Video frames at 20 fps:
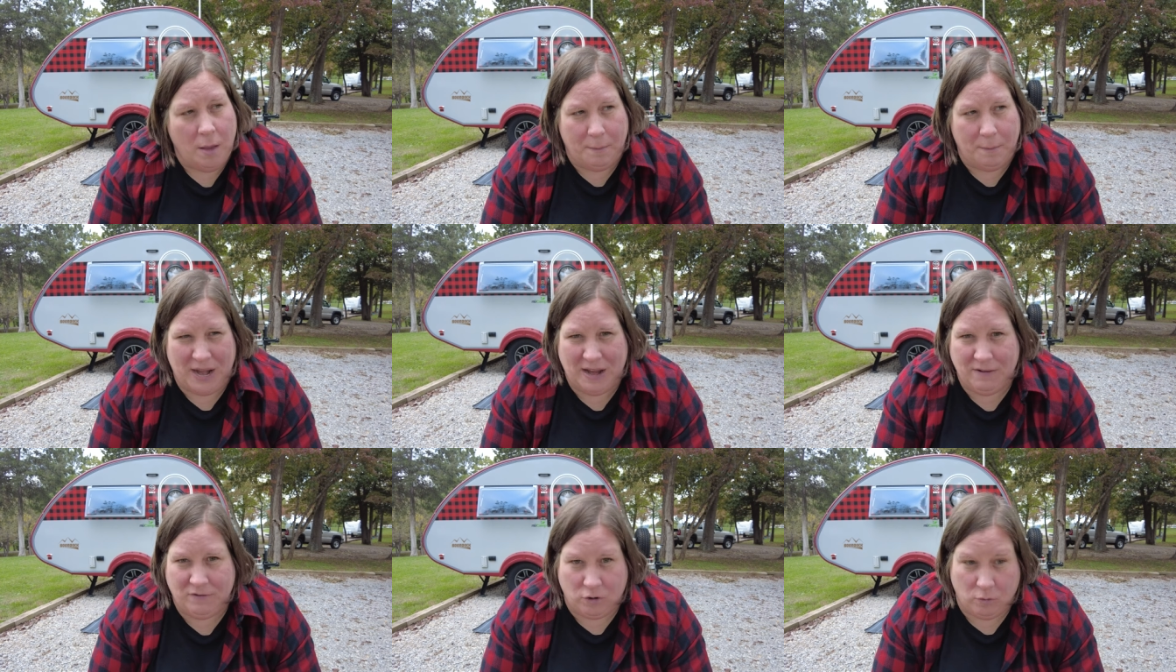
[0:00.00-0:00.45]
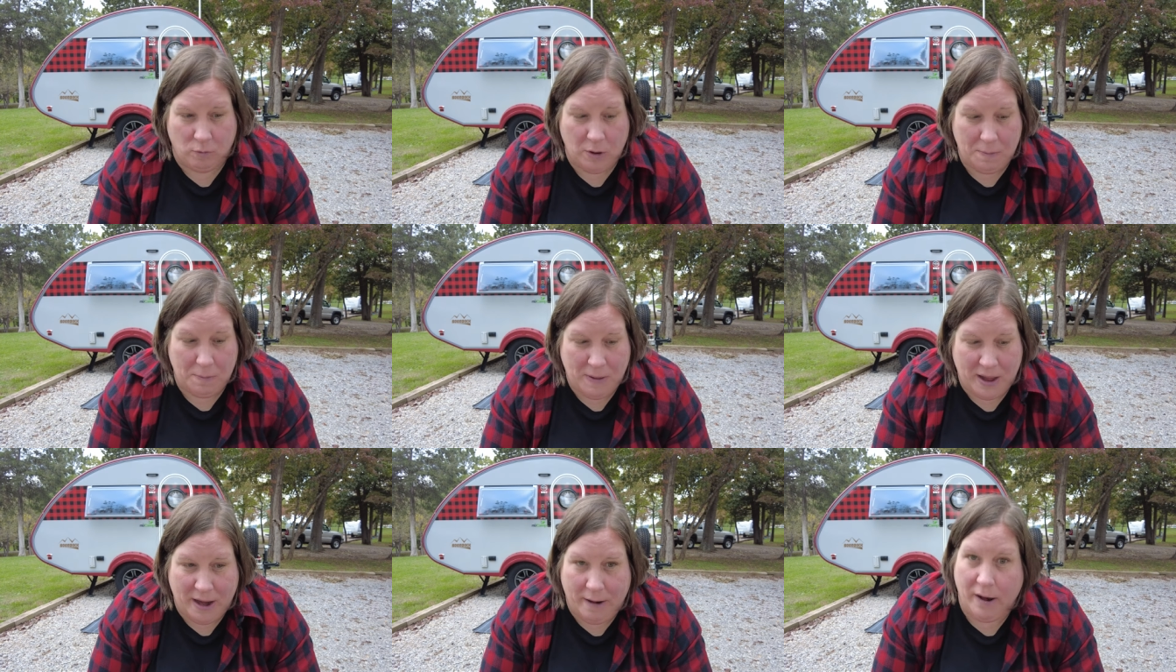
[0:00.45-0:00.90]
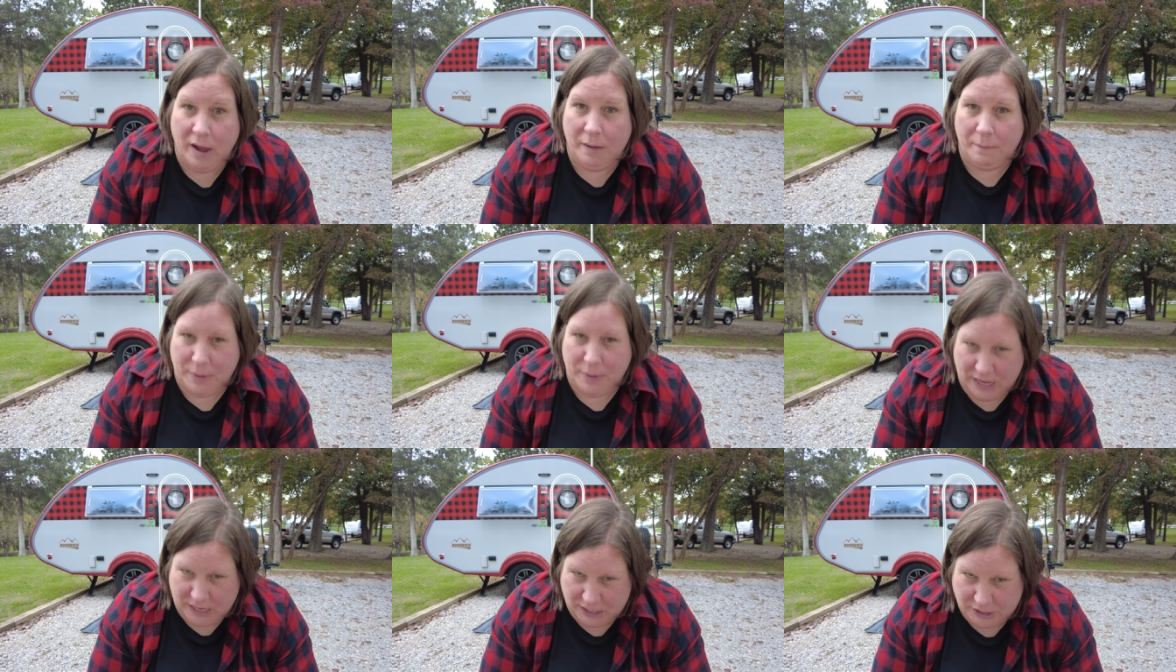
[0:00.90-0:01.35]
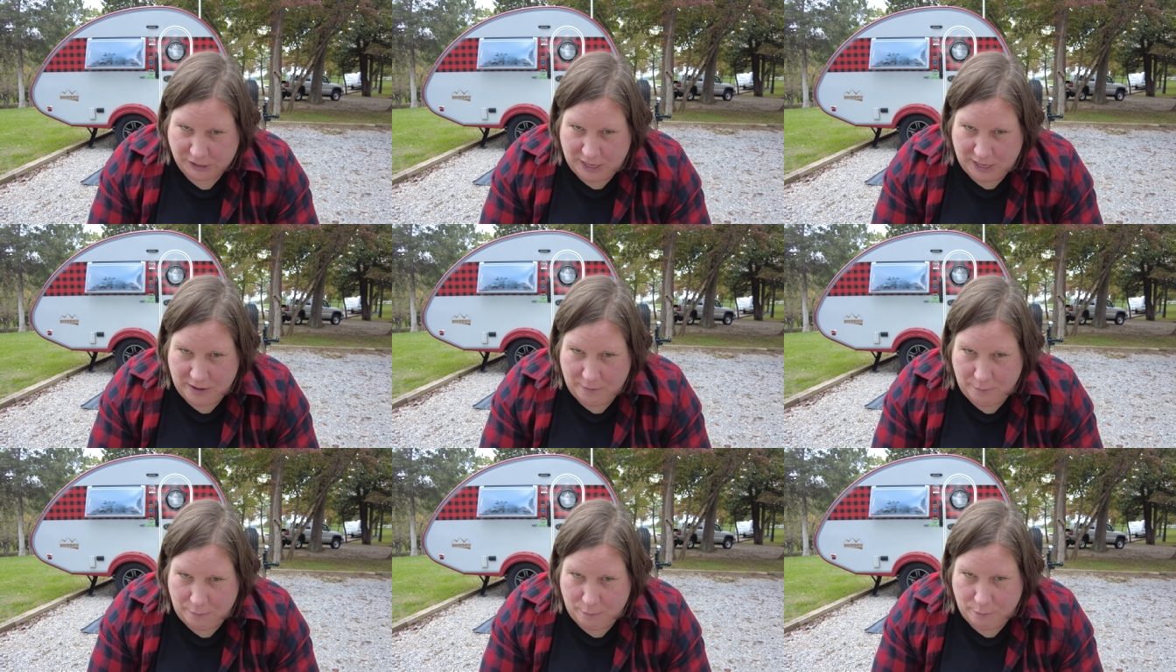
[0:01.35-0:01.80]
But I have to repair it because
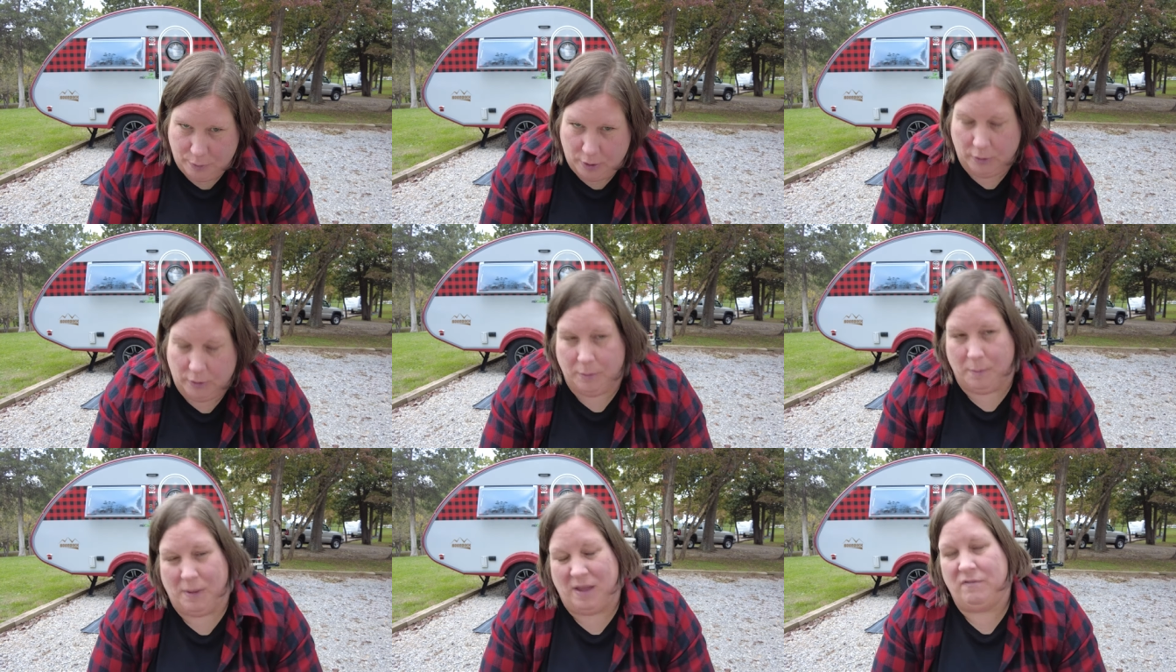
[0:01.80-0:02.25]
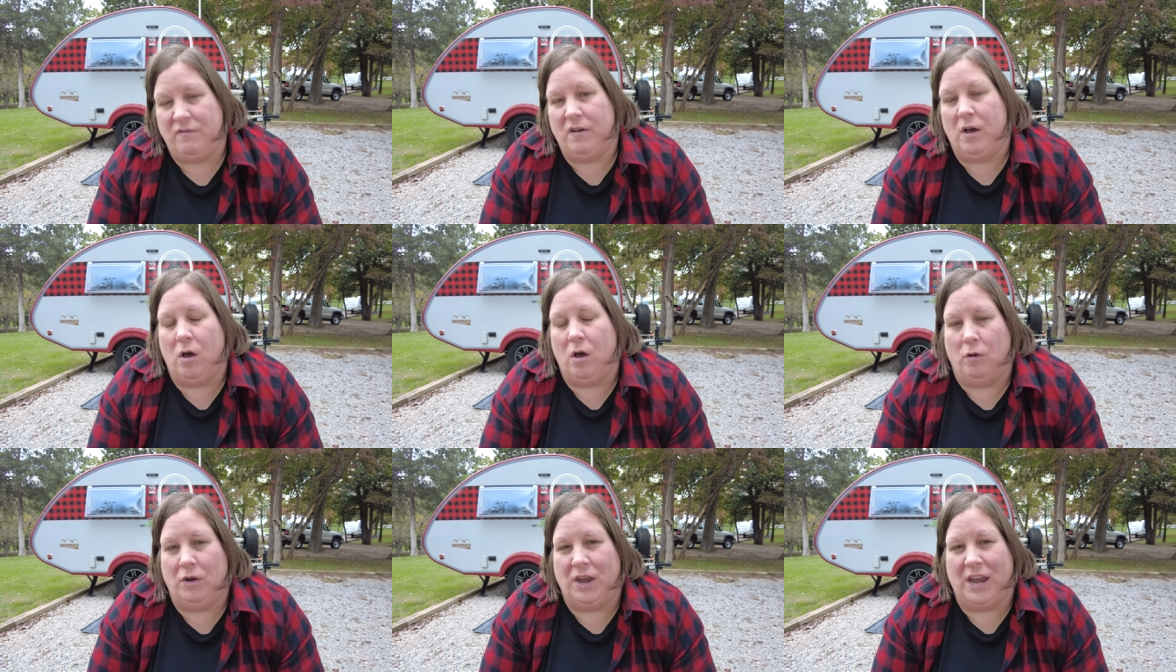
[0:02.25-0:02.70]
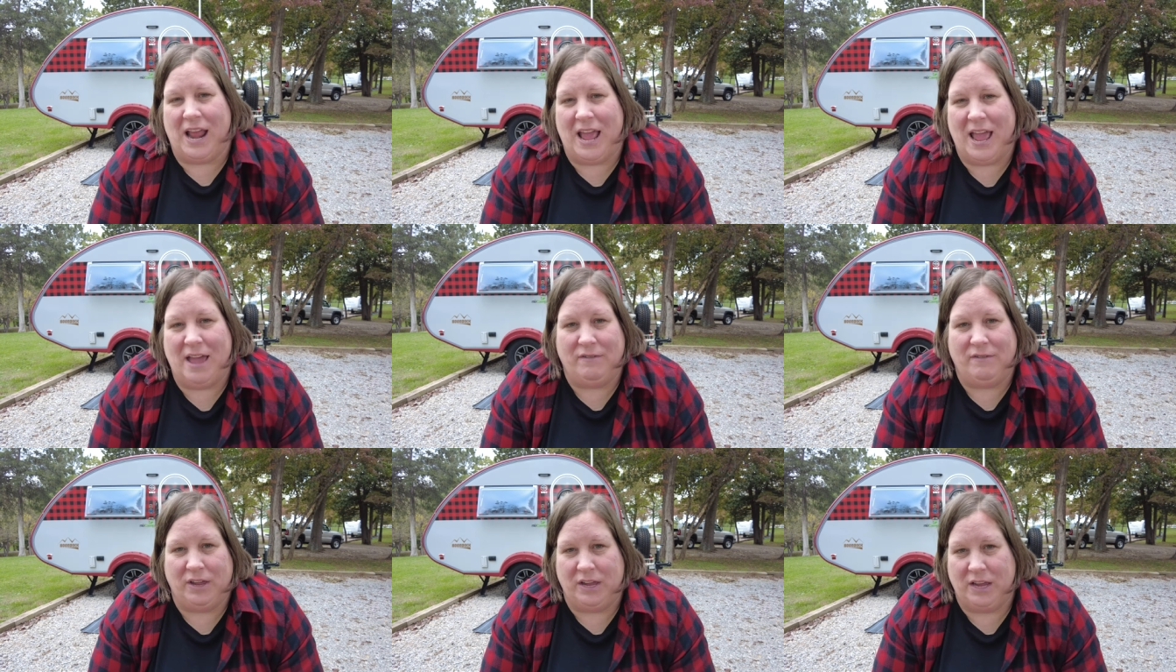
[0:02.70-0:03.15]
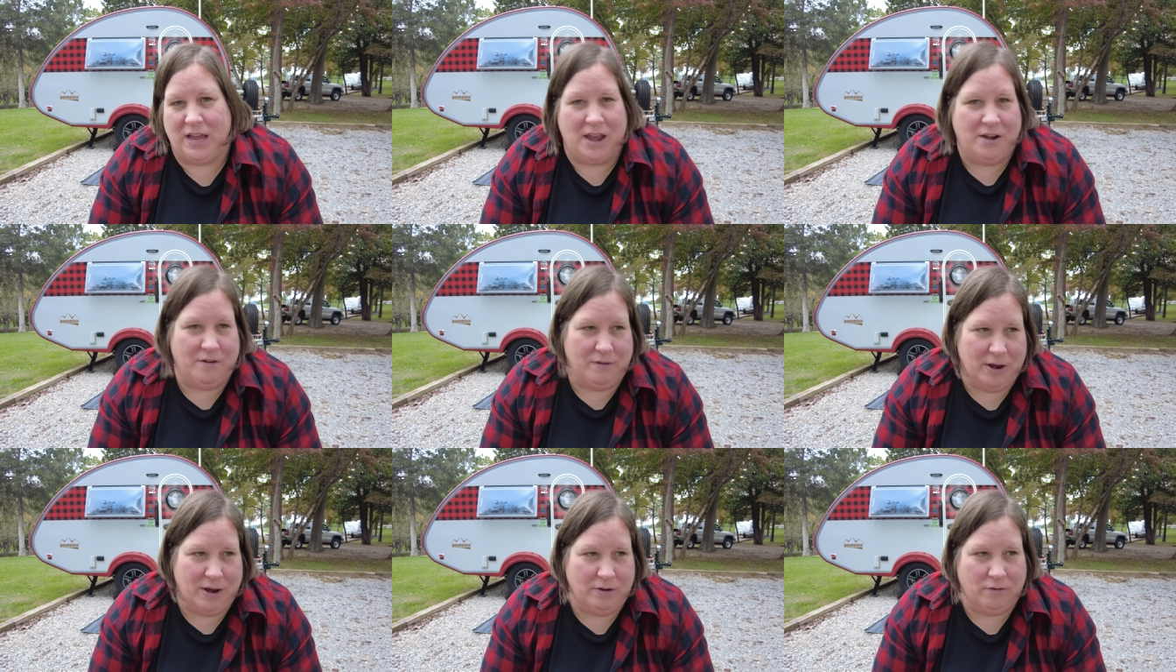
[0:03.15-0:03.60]
I had broken my phone and I haven't
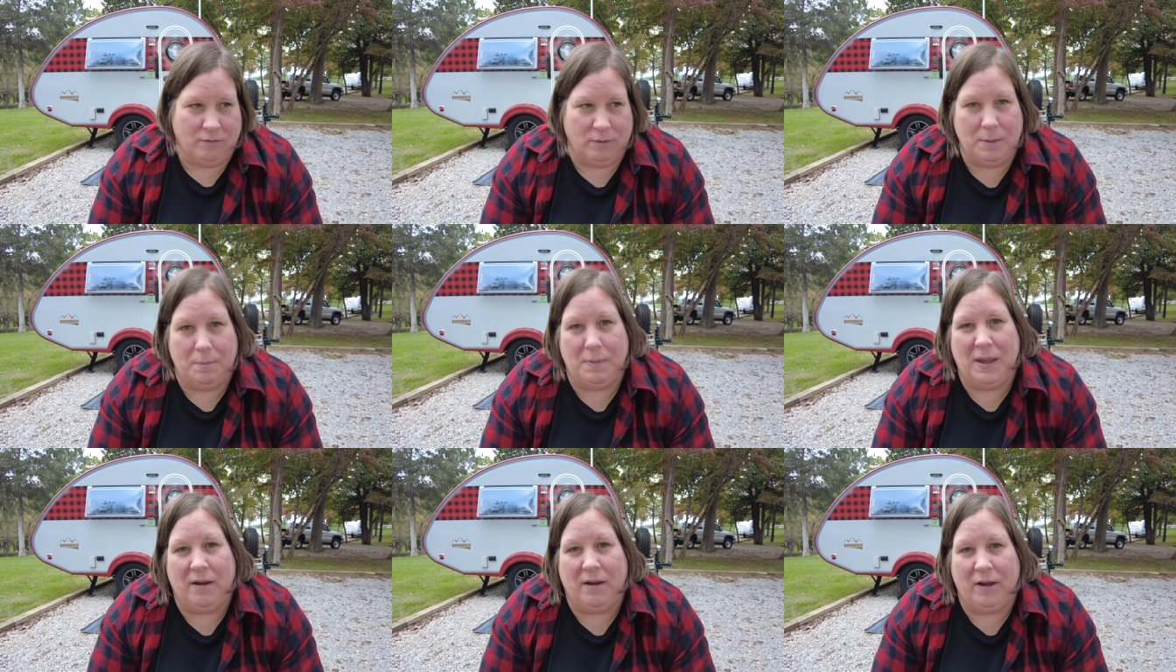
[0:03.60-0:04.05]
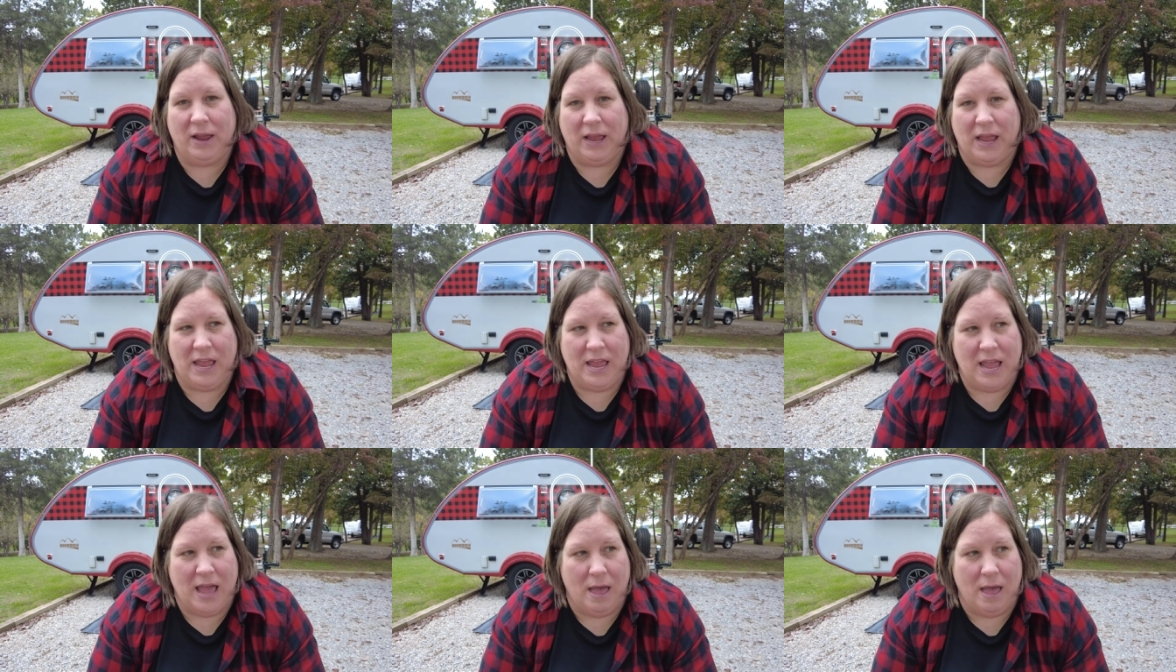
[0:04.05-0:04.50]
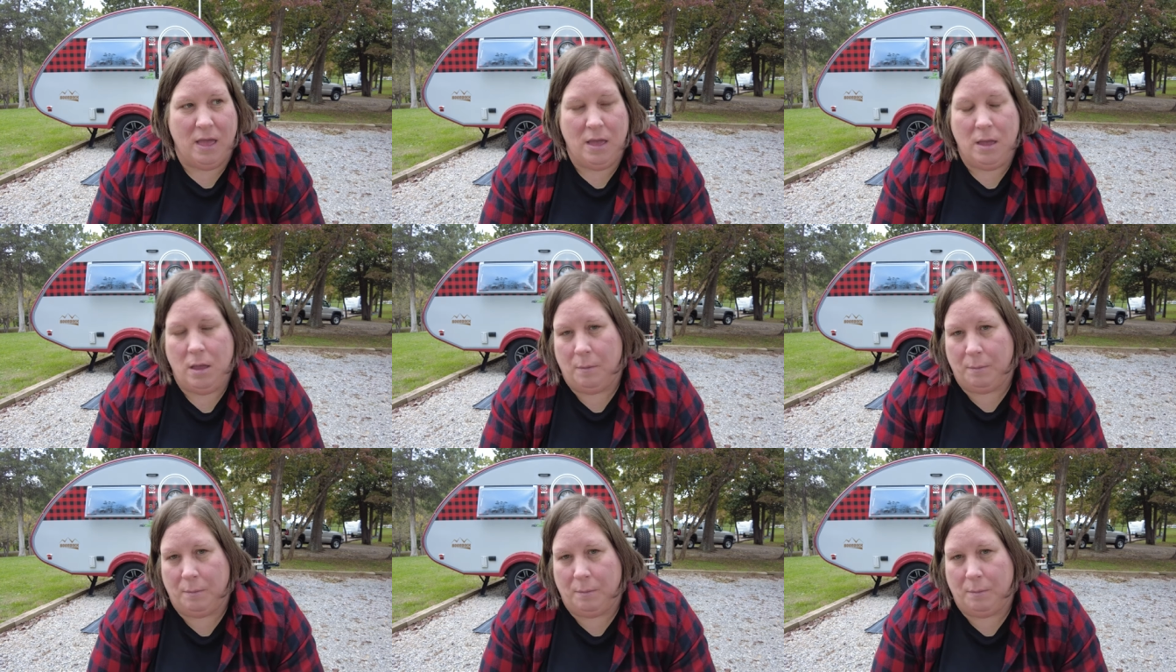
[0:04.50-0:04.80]
gotten around to repairing it yet.